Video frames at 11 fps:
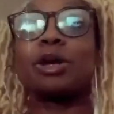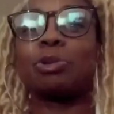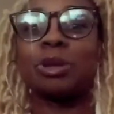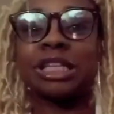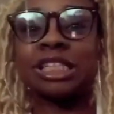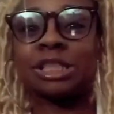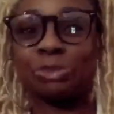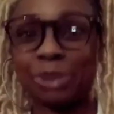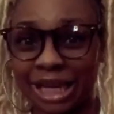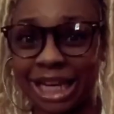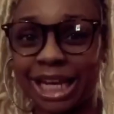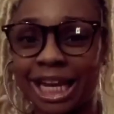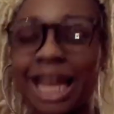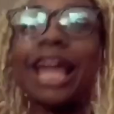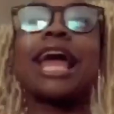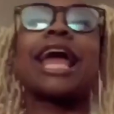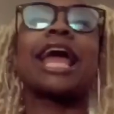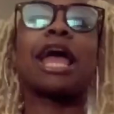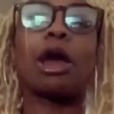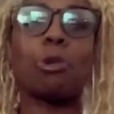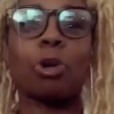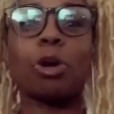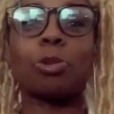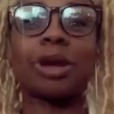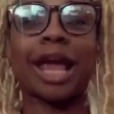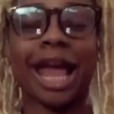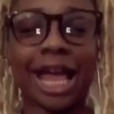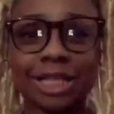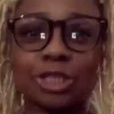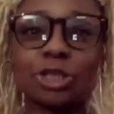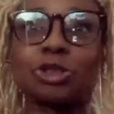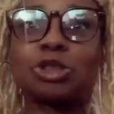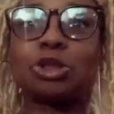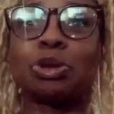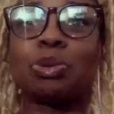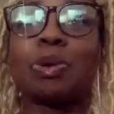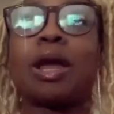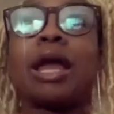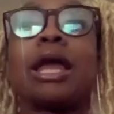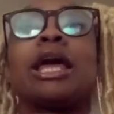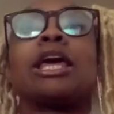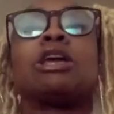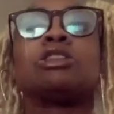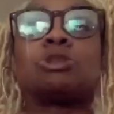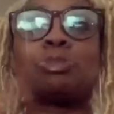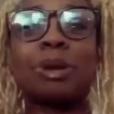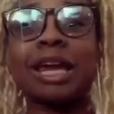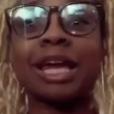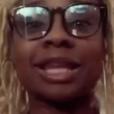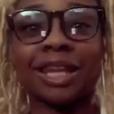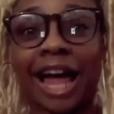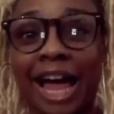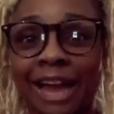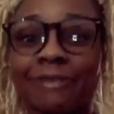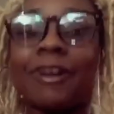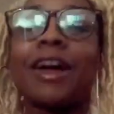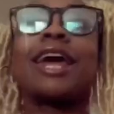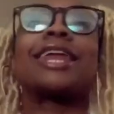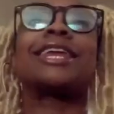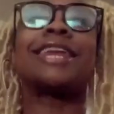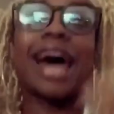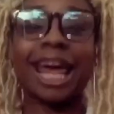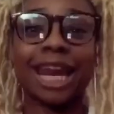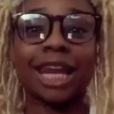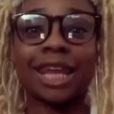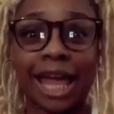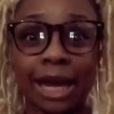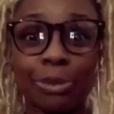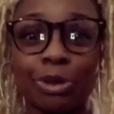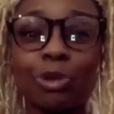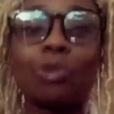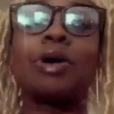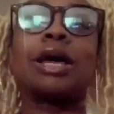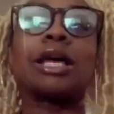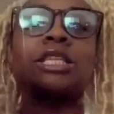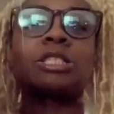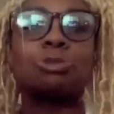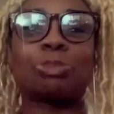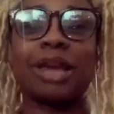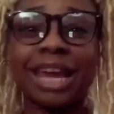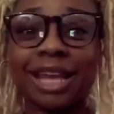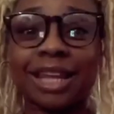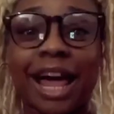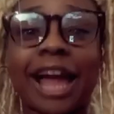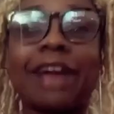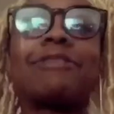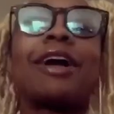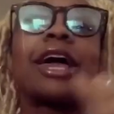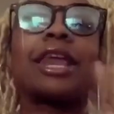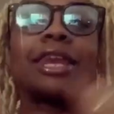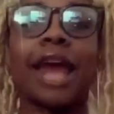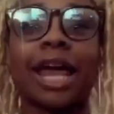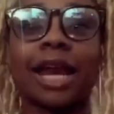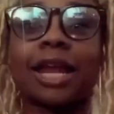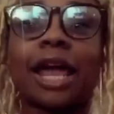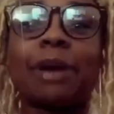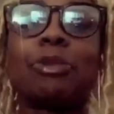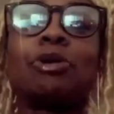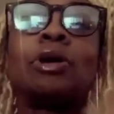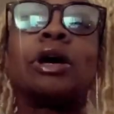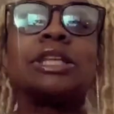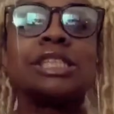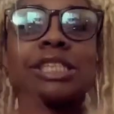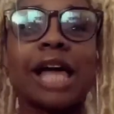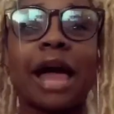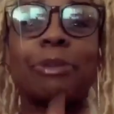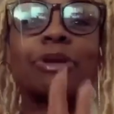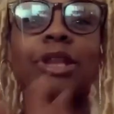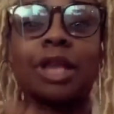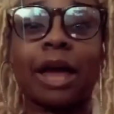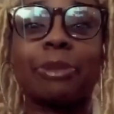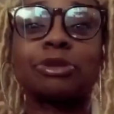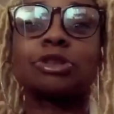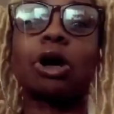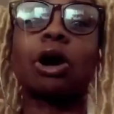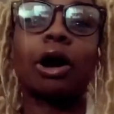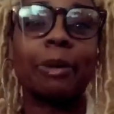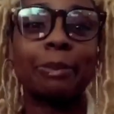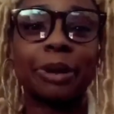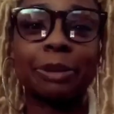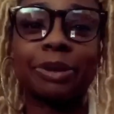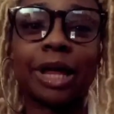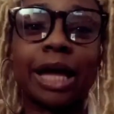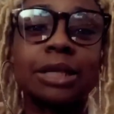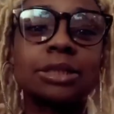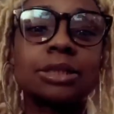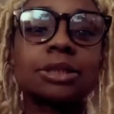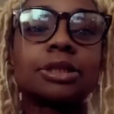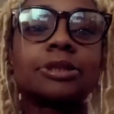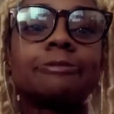we speak and what we answer to. Speak life, not a label. Speak life, not a label. Disable the labels, y'all. Be blessed.